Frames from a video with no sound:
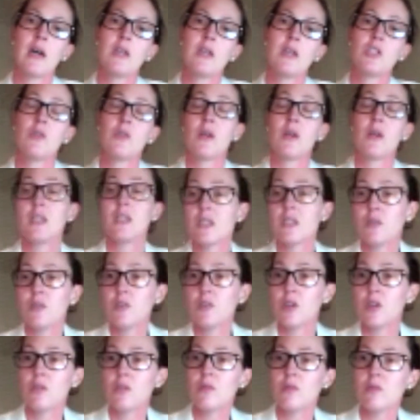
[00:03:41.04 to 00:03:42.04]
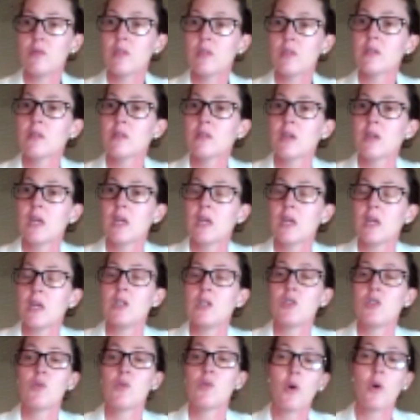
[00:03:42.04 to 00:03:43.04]
do interviews
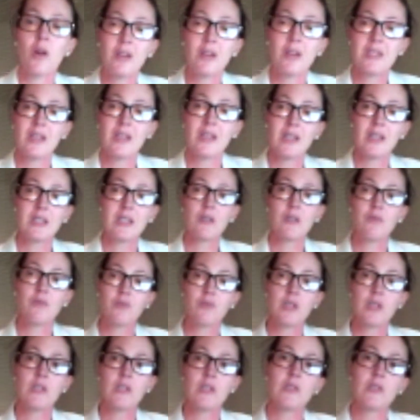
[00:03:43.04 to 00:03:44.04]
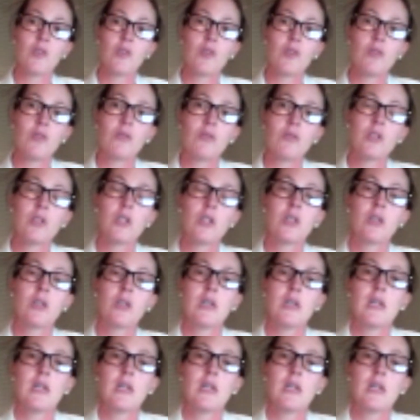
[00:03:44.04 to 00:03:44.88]
and do qualitative research